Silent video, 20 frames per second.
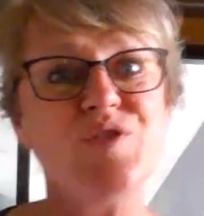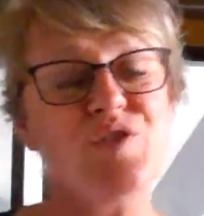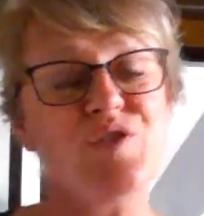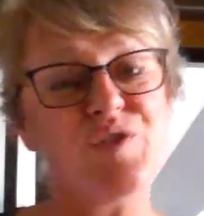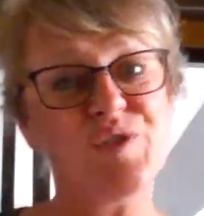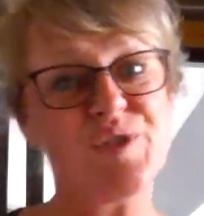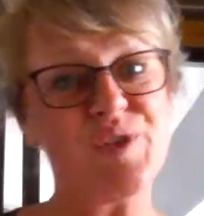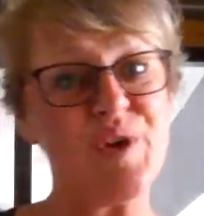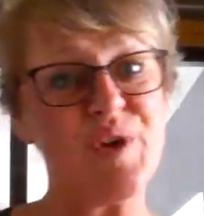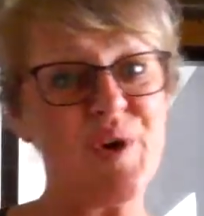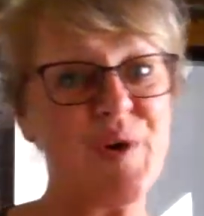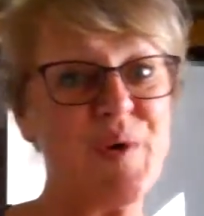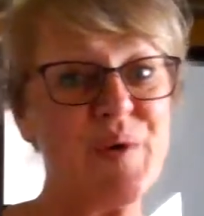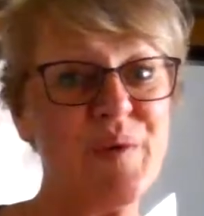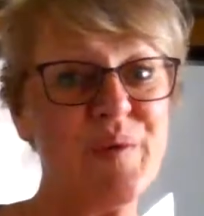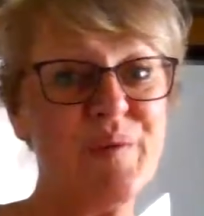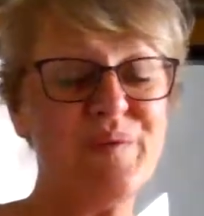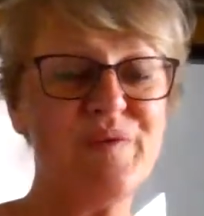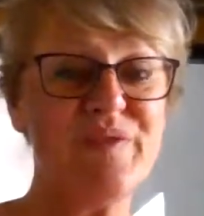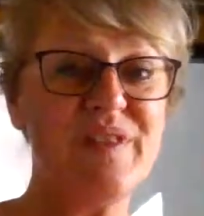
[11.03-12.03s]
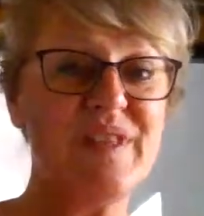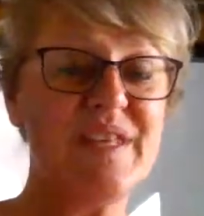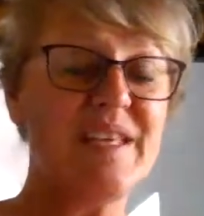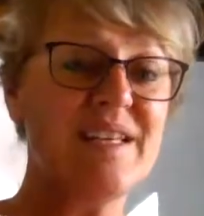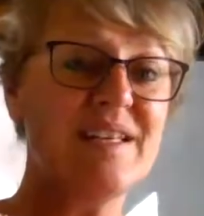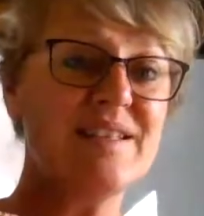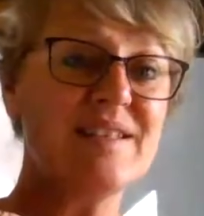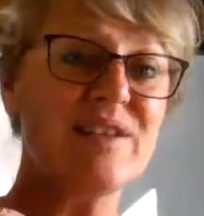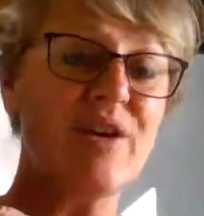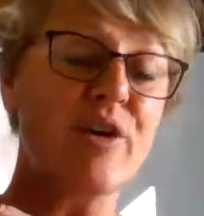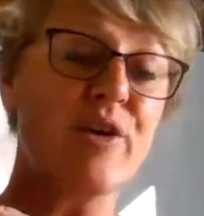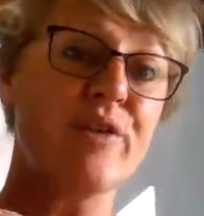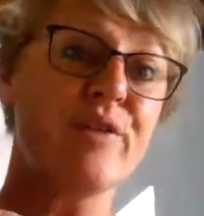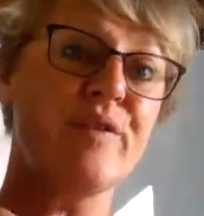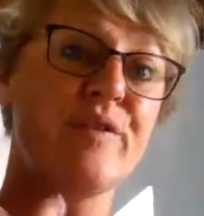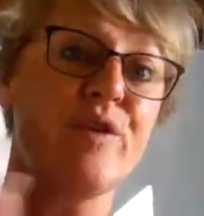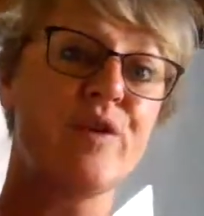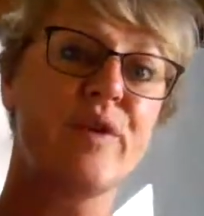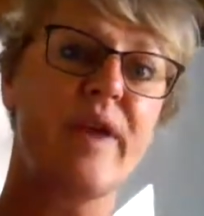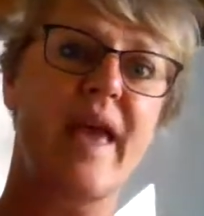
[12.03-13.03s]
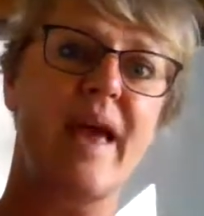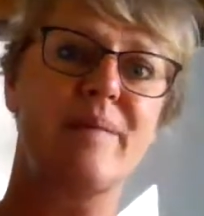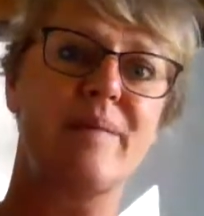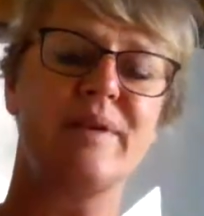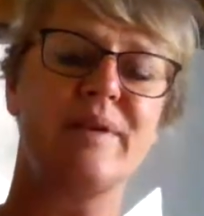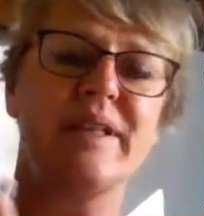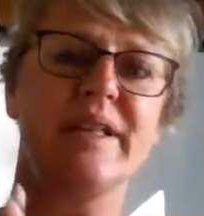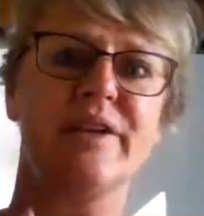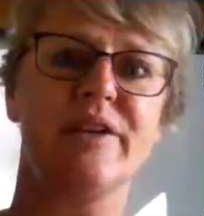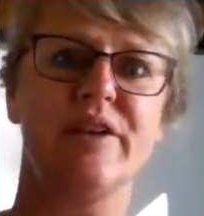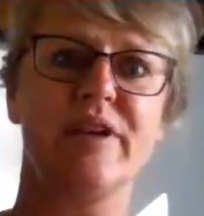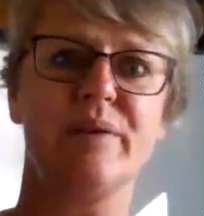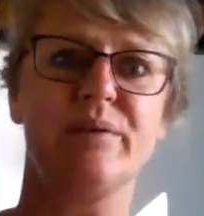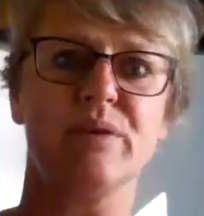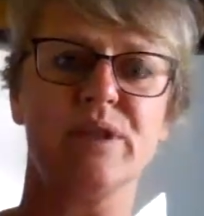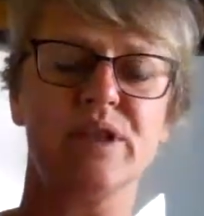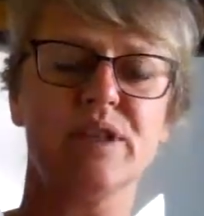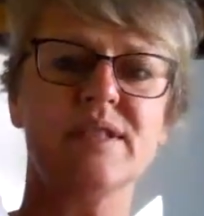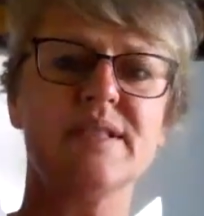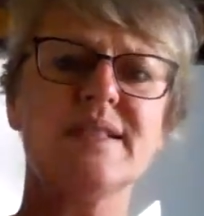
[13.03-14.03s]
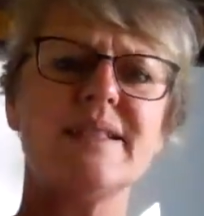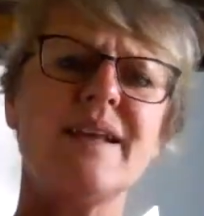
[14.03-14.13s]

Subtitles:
So these are the vocabulary words.